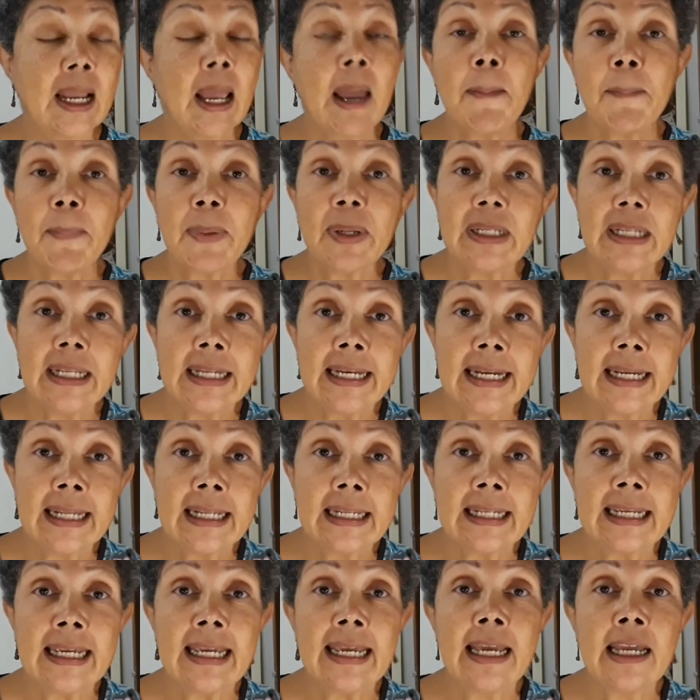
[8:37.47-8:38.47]

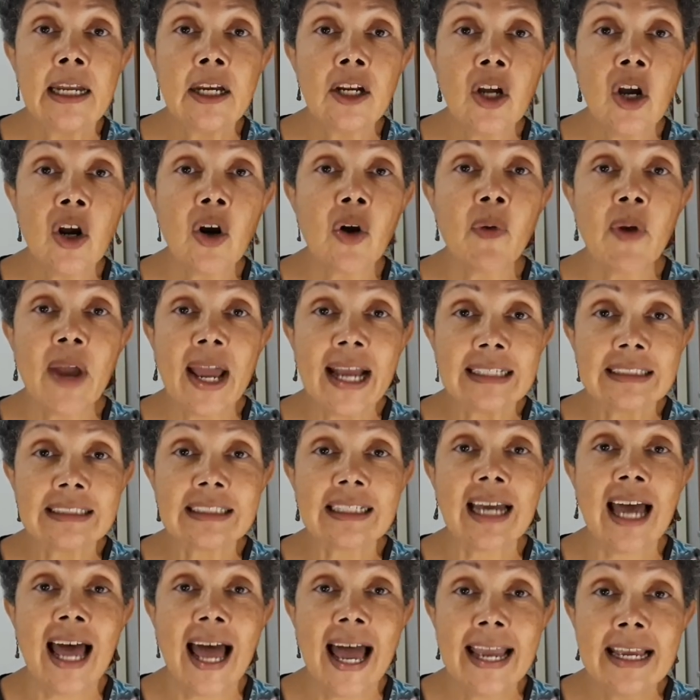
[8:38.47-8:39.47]
Politically incorrect
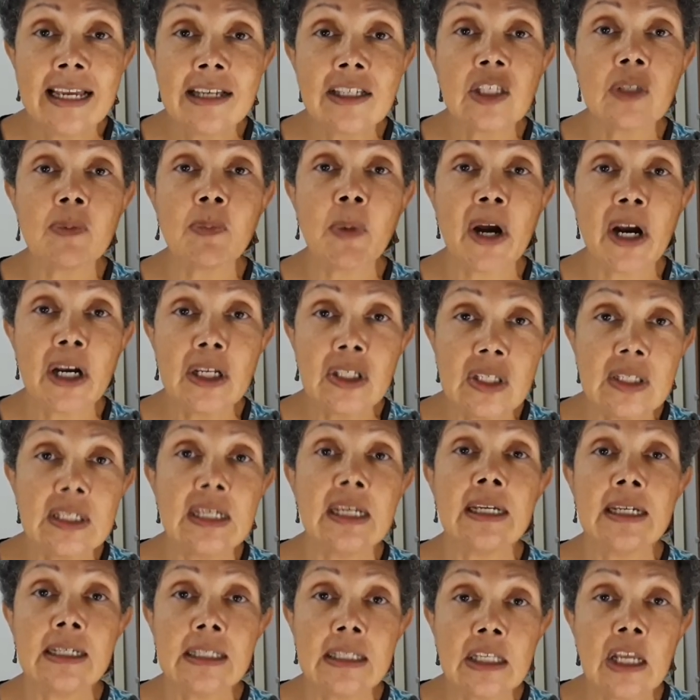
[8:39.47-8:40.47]
Caius
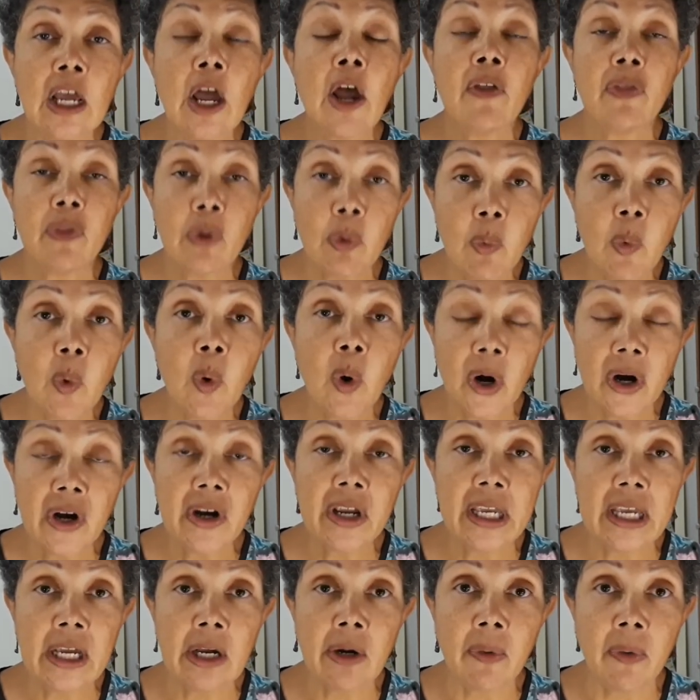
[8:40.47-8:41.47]
Marcius, the war
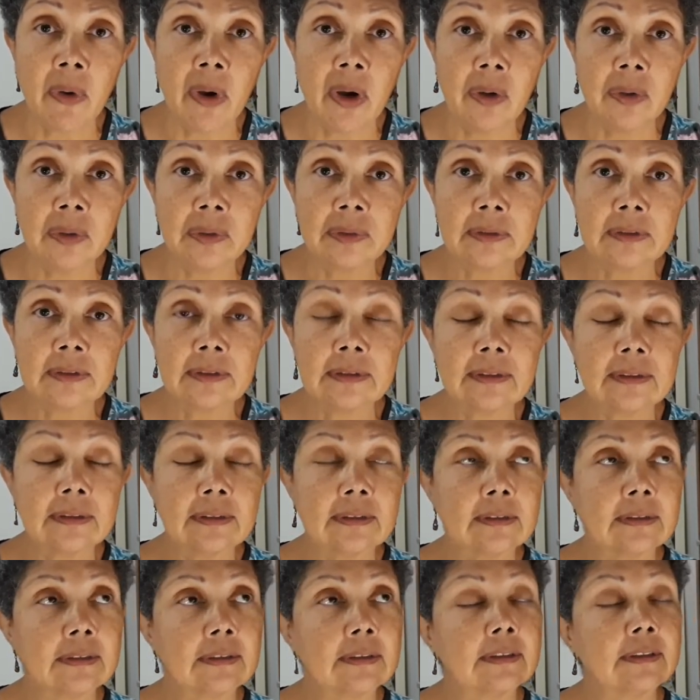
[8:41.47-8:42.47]
hero,
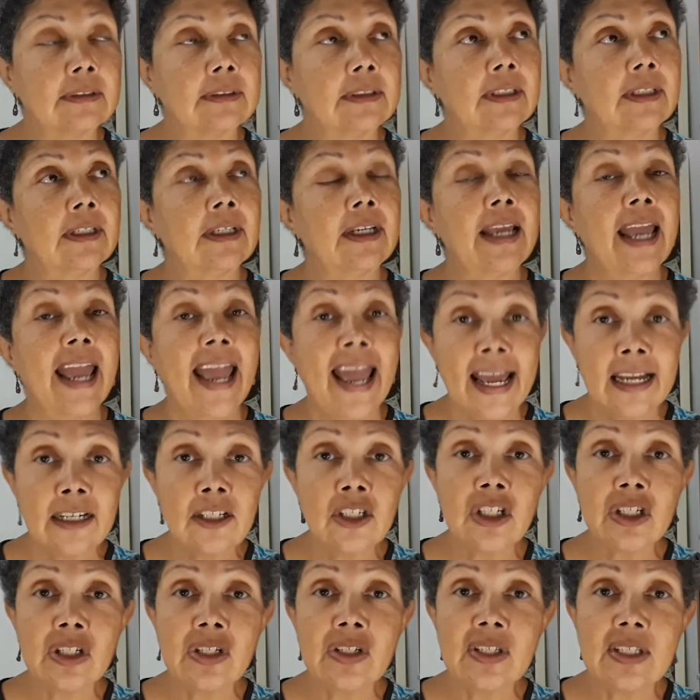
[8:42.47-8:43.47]

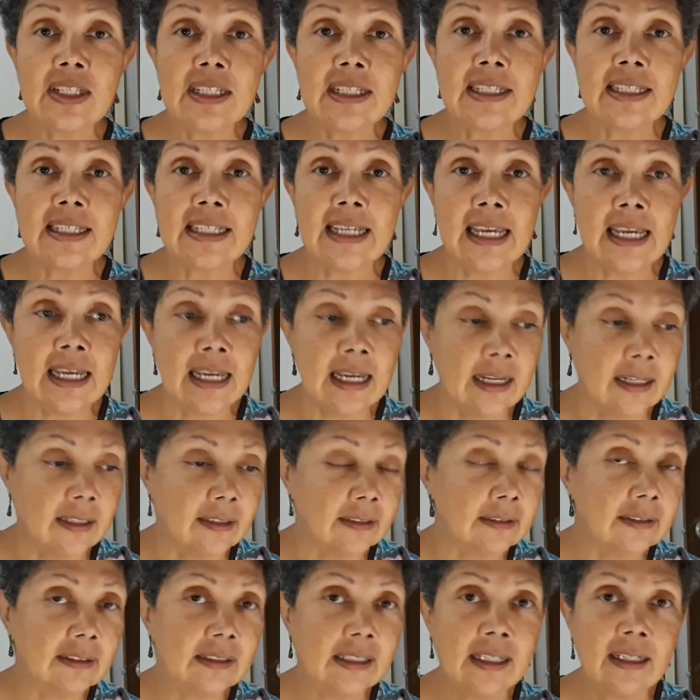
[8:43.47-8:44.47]
enters the scene
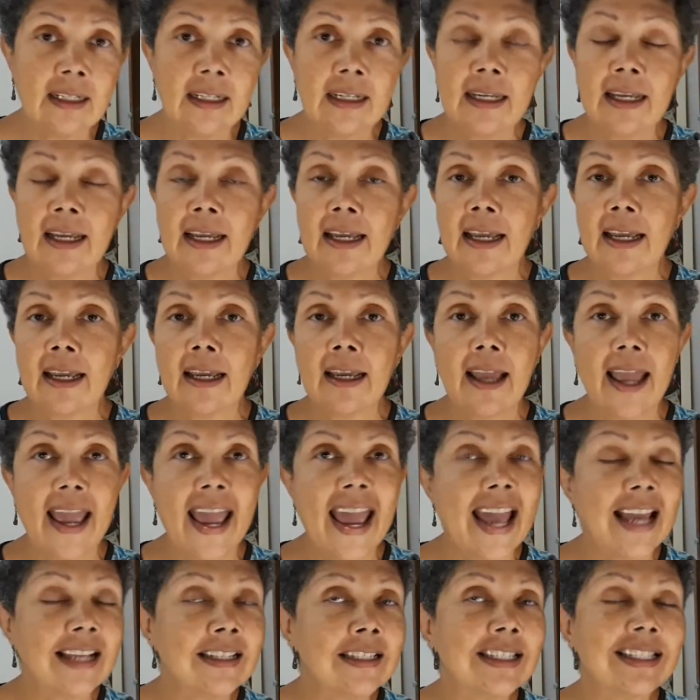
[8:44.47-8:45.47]

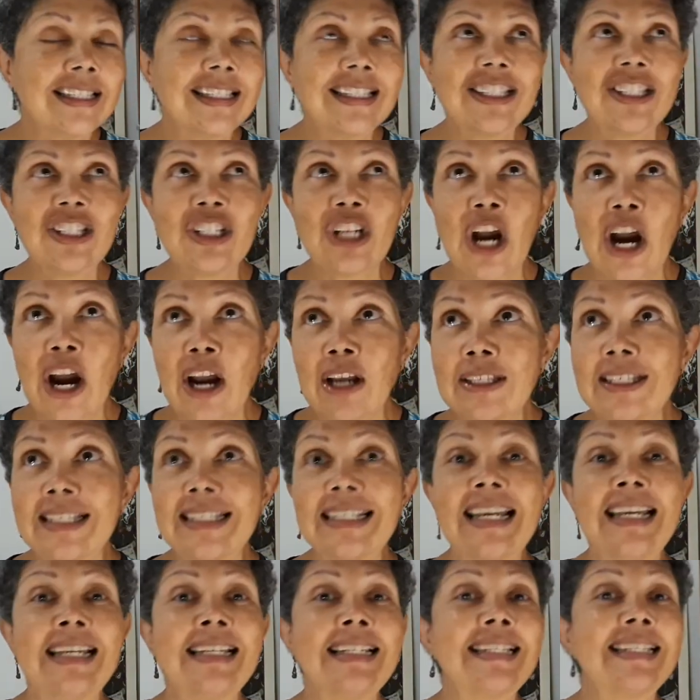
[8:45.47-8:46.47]
and starts
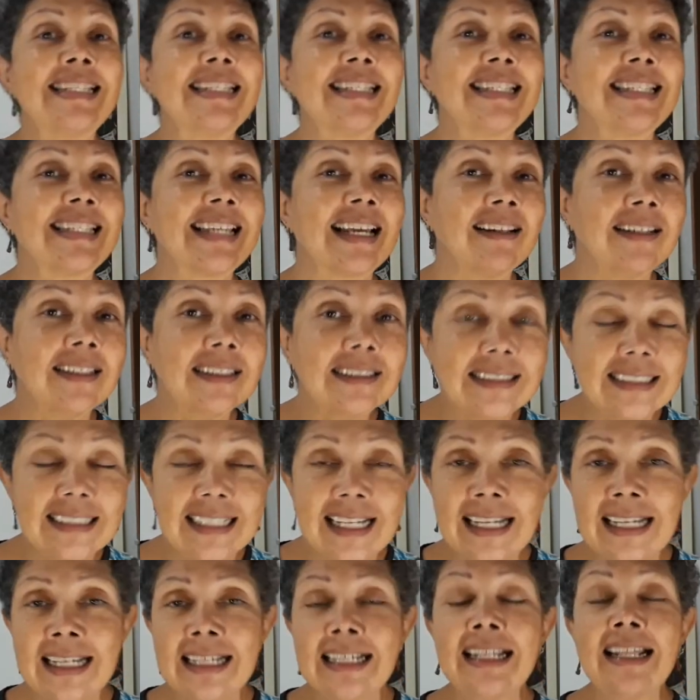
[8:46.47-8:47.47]

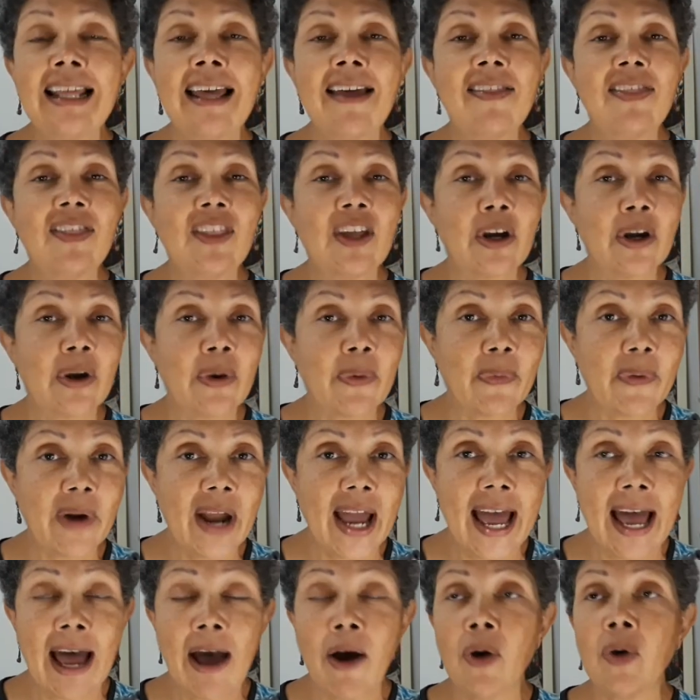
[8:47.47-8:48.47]
insulting the
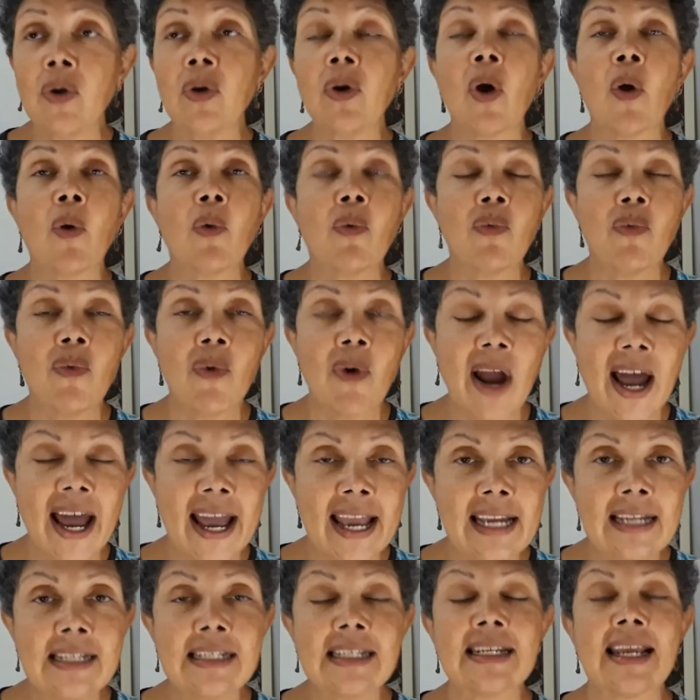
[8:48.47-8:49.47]
crowd
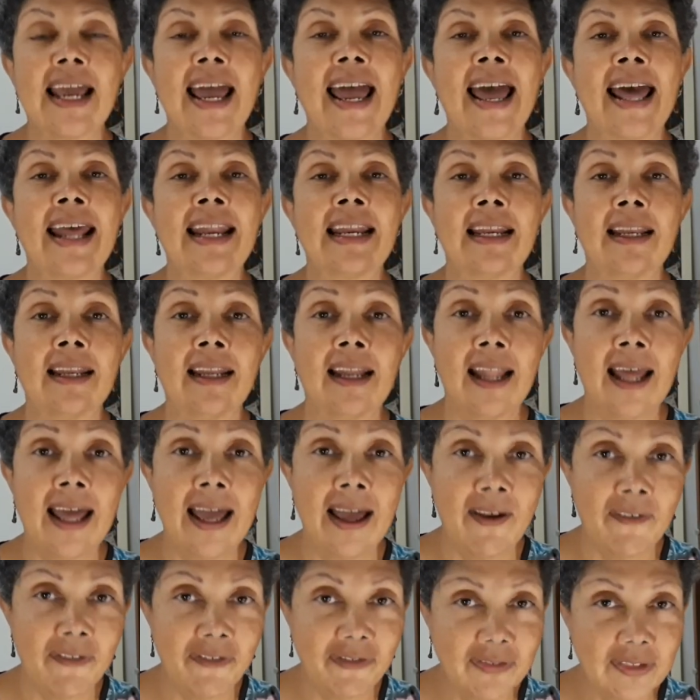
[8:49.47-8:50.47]
right and
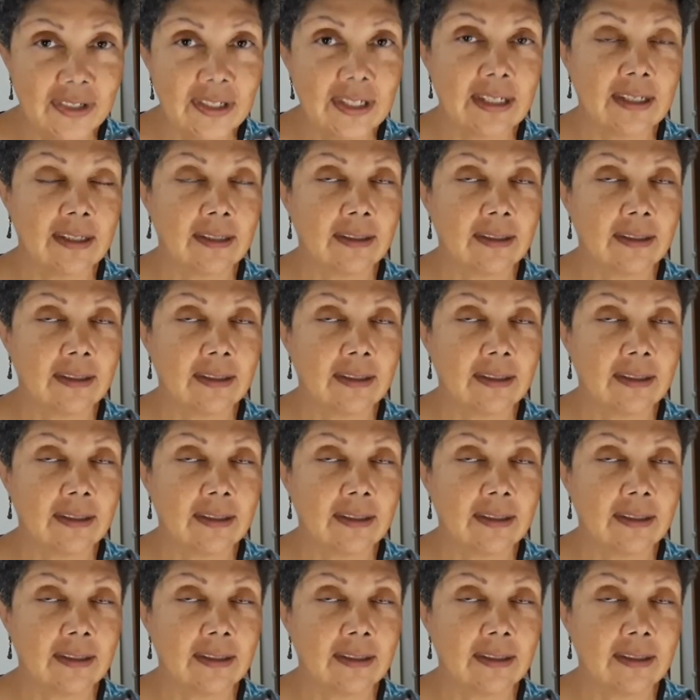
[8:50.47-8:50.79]
left.